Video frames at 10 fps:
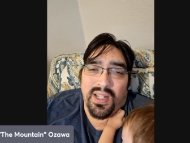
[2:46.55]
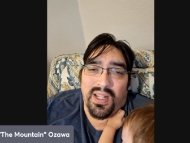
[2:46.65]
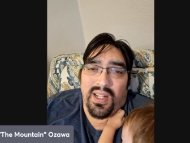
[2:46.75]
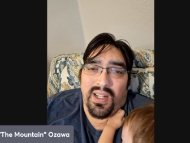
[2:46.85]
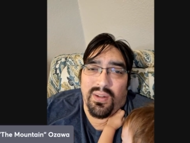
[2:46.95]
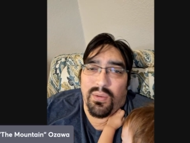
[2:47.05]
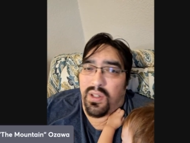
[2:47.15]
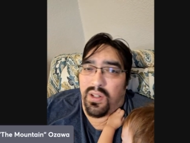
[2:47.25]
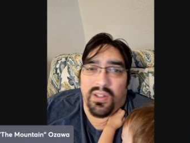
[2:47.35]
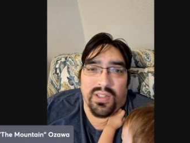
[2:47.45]

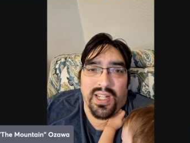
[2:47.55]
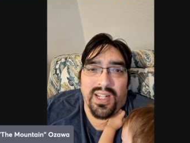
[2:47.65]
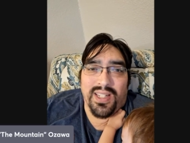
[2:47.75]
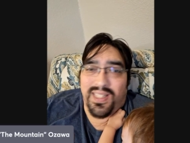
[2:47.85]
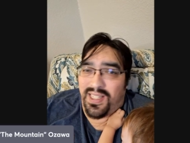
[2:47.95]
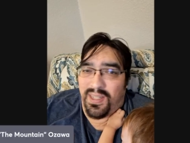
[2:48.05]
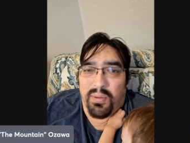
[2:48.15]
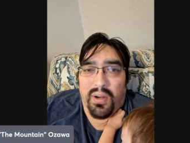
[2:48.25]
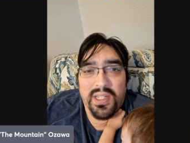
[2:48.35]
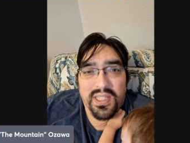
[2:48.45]
With all those guns, and
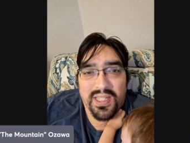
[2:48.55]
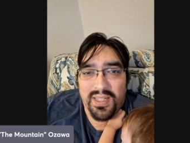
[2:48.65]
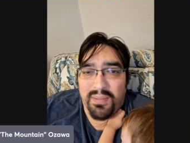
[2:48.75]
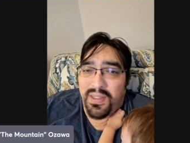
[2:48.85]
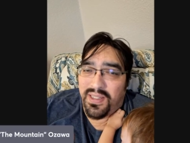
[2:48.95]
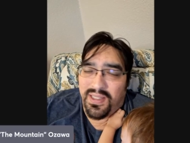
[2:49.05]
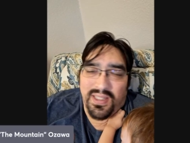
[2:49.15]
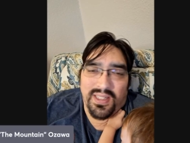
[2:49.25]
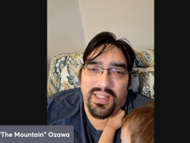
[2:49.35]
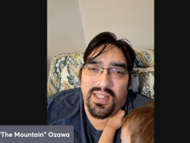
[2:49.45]
surprisingly, but this
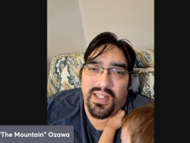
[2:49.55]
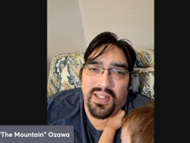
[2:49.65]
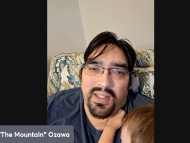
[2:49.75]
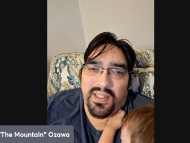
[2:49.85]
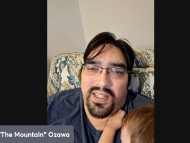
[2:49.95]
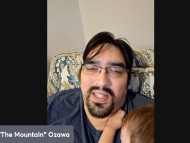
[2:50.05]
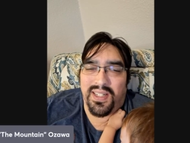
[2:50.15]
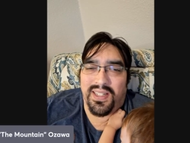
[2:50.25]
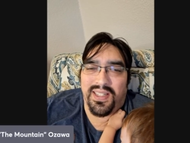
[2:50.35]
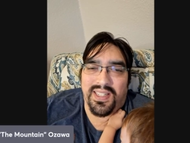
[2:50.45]
is just
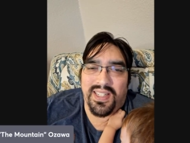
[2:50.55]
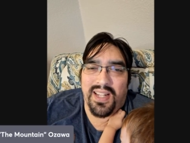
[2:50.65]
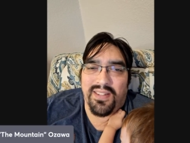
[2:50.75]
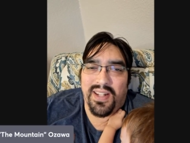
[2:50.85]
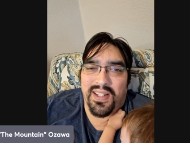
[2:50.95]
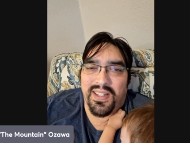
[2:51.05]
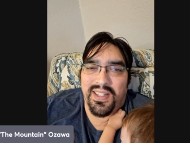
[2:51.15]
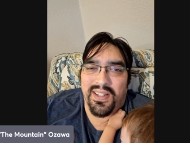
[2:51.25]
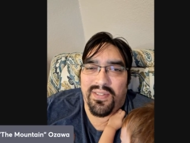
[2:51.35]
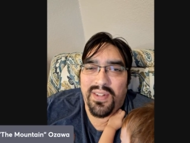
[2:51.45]
the sad
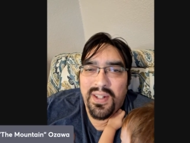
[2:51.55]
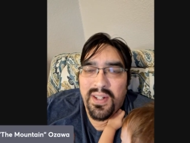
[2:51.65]
reality of